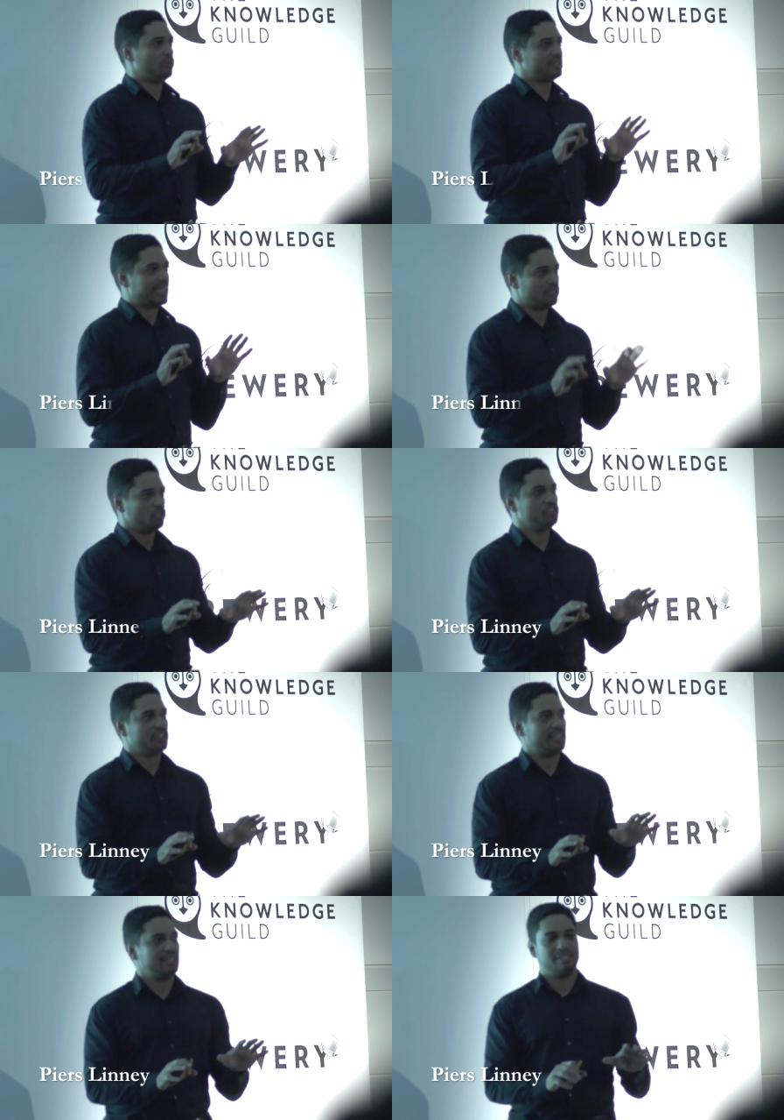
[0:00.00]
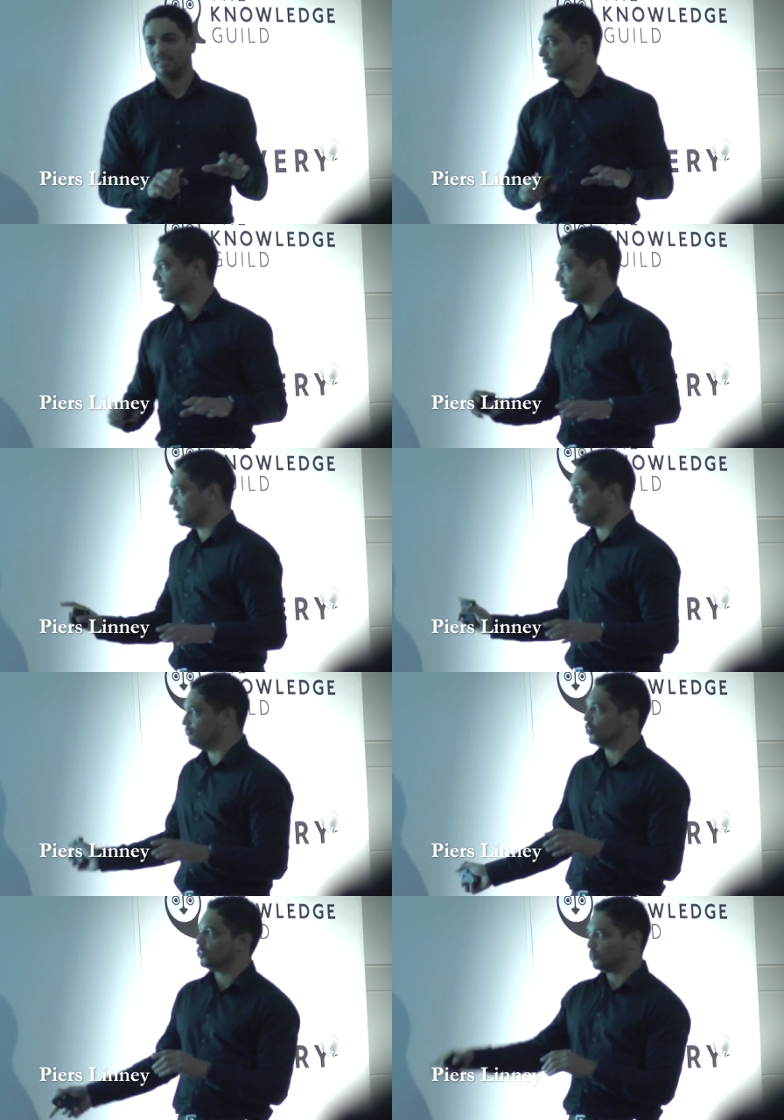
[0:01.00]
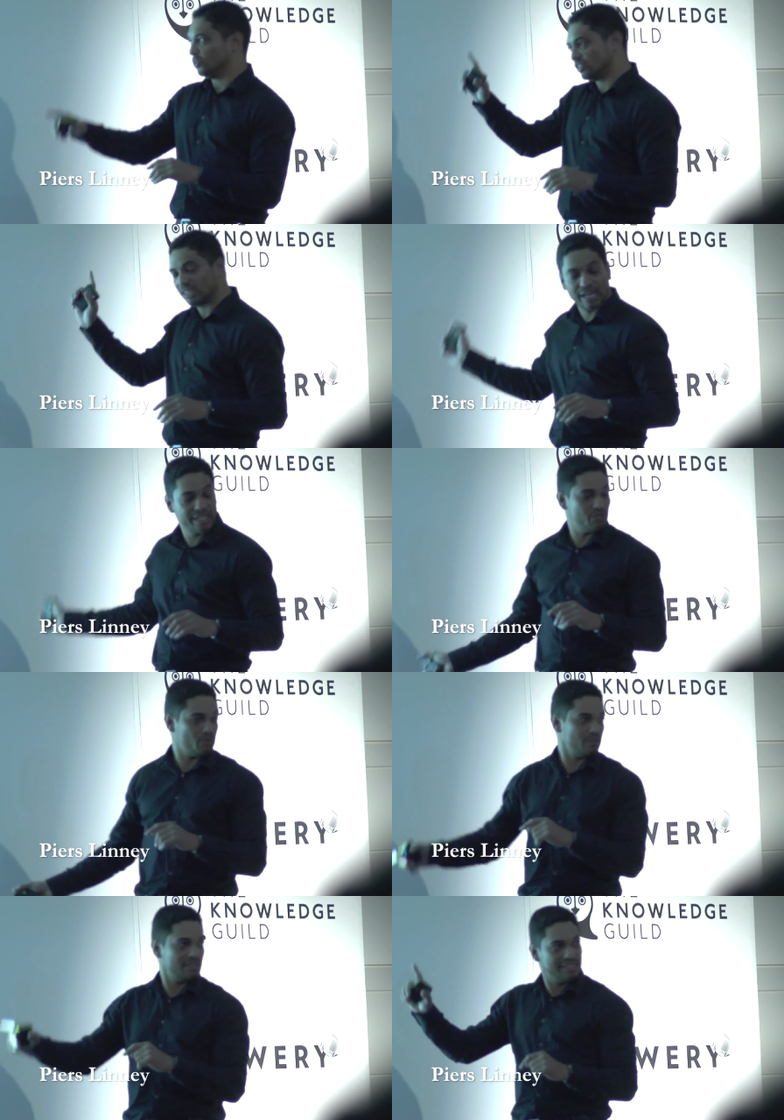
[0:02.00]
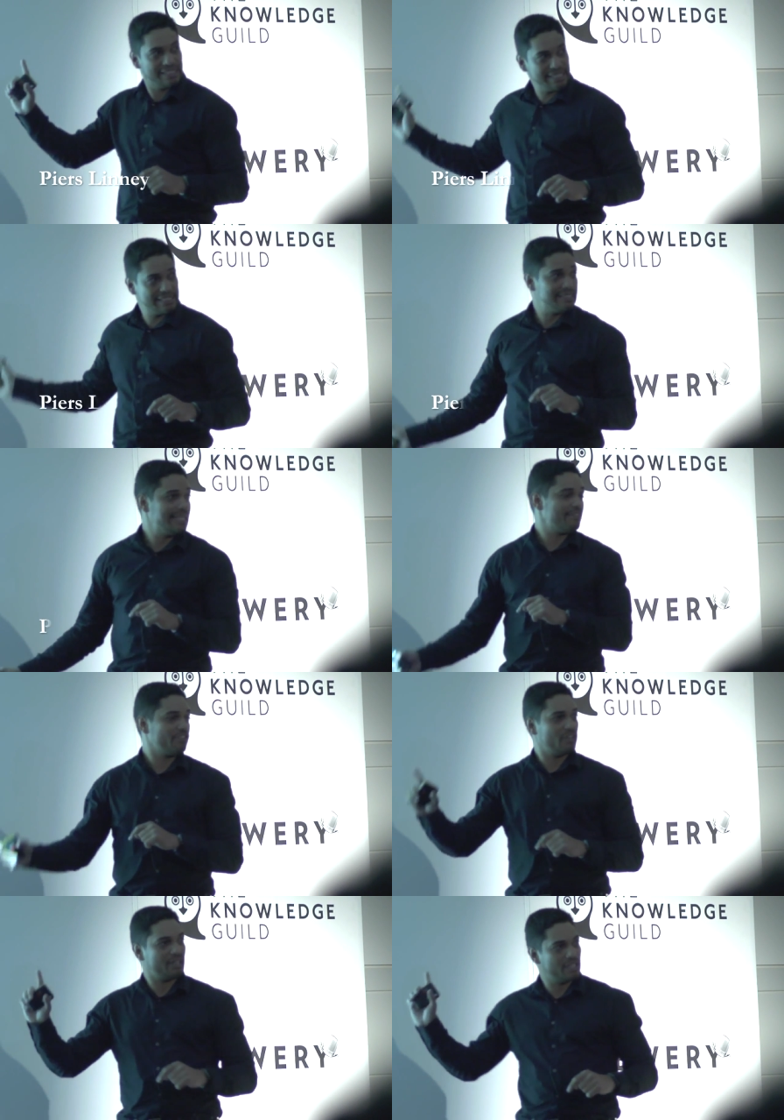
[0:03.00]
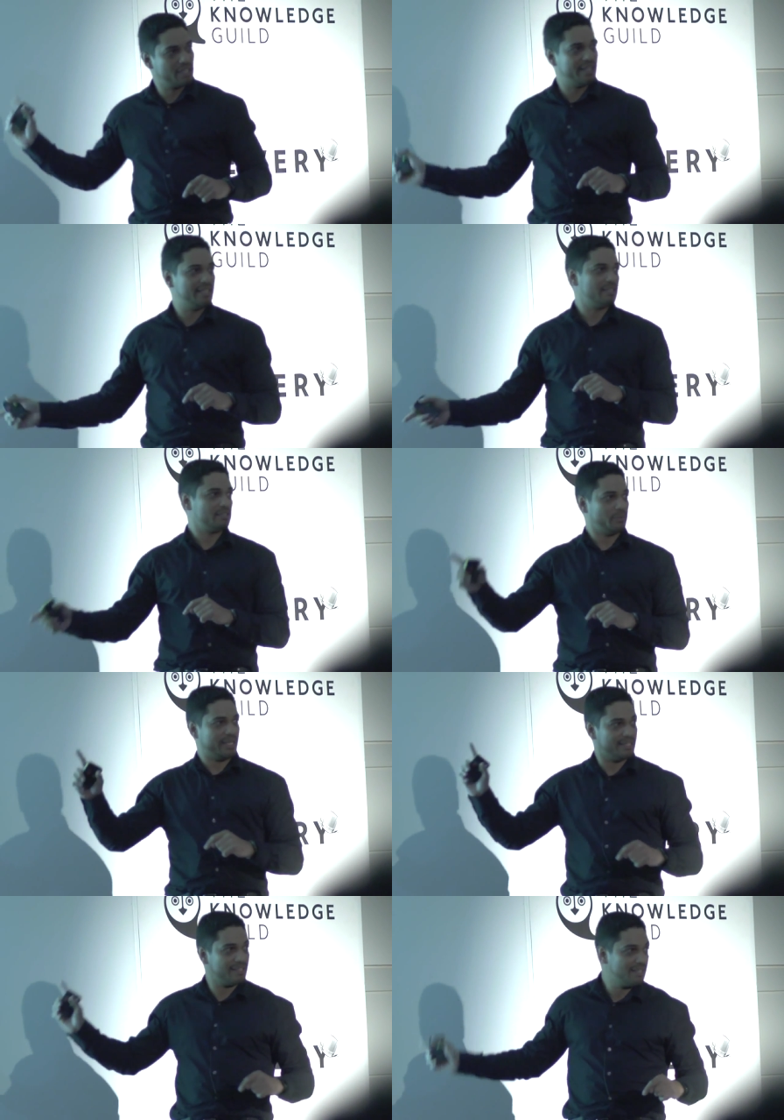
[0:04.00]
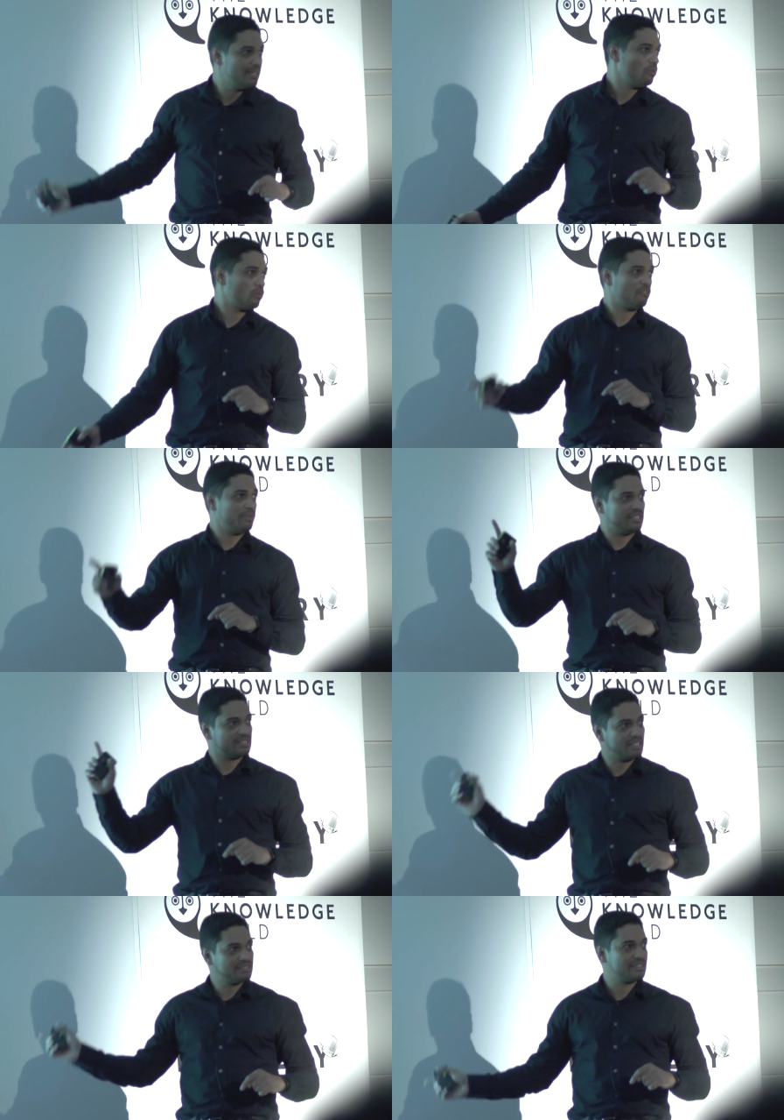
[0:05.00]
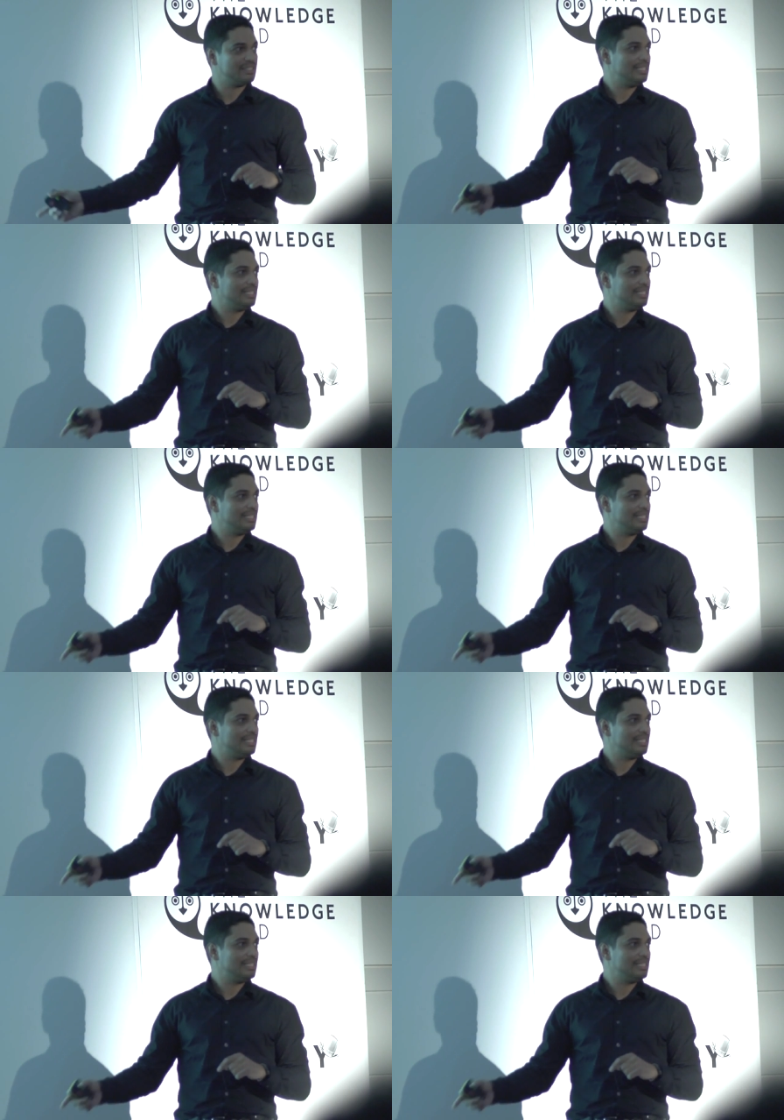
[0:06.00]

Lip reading: but technology, this virtuous cycle, is never going to end, what I've been discussing.